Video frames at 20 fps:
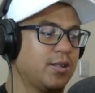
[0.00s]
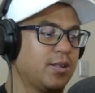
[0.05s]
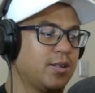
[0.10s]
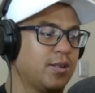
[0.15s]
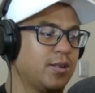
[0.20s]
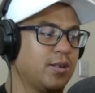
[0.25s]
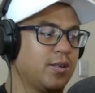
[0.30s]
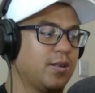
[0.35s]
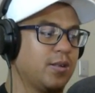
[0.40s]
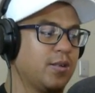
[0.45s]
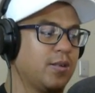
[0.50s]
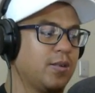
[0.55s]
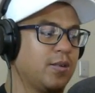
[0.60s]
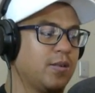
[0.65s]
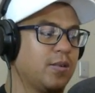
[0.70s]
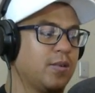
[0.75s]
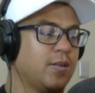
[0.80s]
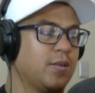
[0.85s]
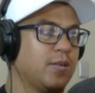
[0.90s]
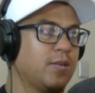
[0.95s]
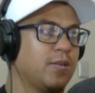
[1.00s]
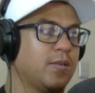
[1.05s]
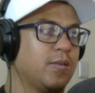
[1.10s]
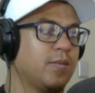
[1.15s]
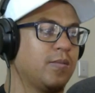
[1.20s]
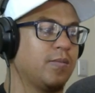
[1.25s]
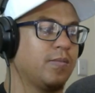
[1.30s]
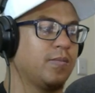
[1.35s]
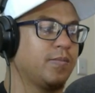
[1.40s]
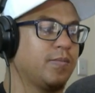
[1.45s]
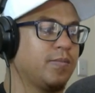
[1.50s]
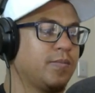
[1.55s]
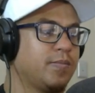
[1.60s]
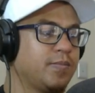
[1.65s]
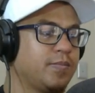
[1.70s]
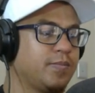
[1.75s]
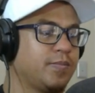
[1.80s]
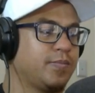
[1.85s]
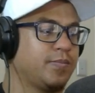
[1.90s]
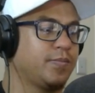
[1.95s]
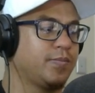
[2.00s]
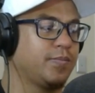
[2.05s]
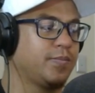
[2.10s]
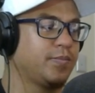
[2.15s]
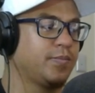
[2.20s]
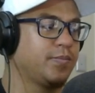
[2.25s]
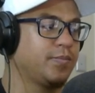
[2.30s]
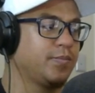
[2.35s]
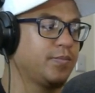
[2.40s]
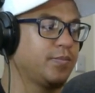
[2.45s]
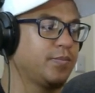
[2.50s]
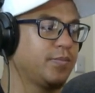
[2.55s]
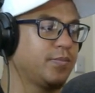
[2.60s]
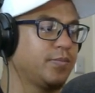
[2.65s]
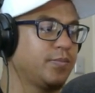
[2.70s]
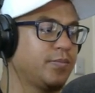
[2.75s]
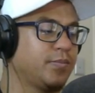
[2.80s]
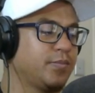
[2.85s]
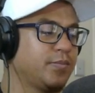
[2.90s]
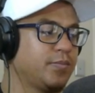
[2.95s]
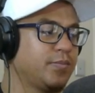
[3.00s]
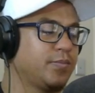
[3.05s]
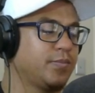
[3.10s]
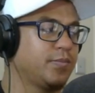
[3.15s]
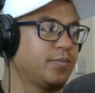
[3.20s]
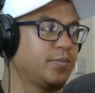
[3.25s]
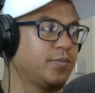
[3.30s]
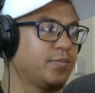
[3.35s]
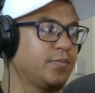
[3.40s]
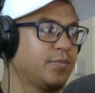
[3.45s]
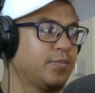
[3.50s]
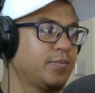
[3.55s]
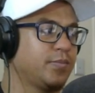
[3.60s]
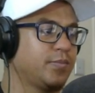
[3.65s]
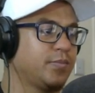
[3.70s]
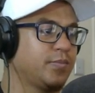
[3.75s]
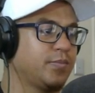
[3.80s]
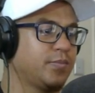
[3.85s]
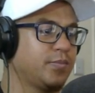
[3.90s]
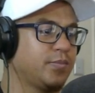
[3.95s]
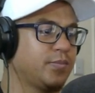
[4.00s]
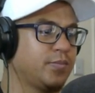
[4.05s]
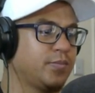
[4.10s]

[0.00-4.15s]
(no one is talking)